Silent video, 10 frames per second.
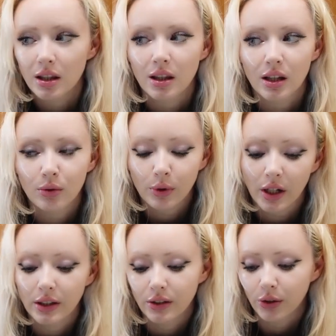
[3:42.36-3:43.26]
Then what
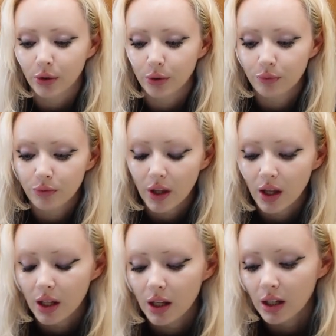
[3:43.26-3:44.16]
I do
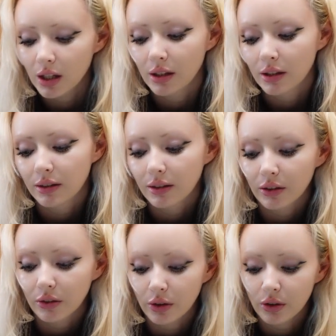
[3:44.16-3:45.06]
is,
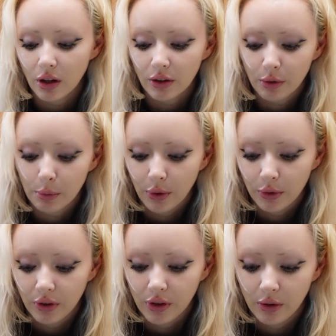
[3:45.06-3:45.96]
so you're not
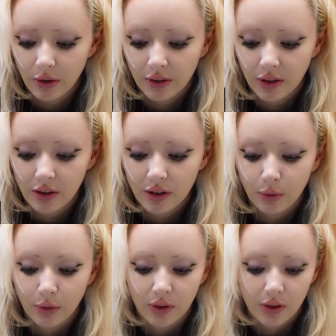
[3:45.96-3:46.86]
supposed, you know, I said you're not
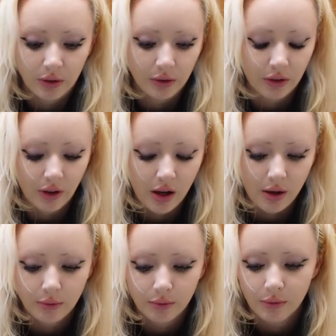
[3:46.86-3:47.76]
supposed to use
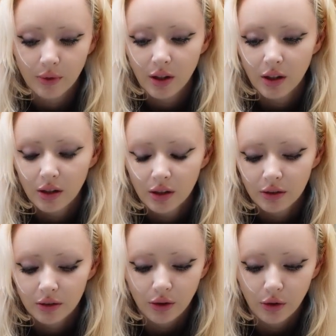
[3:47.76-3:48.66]

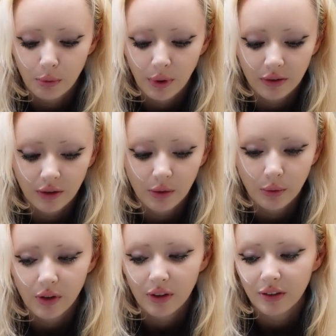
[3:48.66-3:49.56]
toothpaste on it.
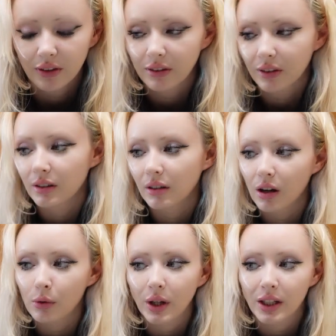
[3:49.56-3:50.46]
Well, this is
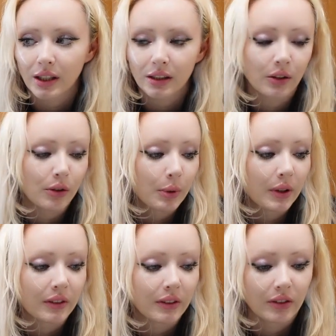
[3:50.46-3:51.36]
not whitening toothpaste,
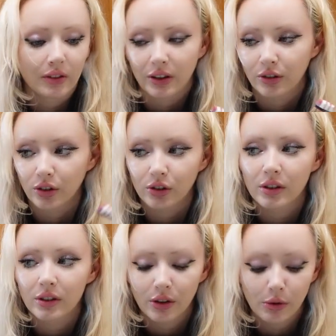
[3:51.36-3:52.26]
this is like
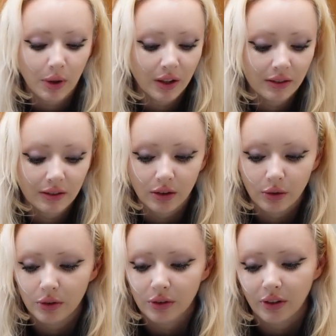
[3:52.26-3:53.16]
children's toothpaste, so
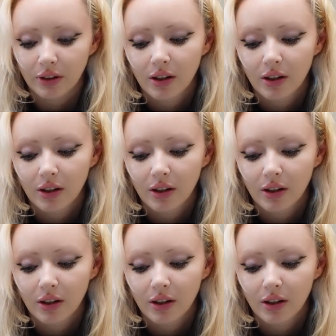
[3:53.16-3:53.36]
it's,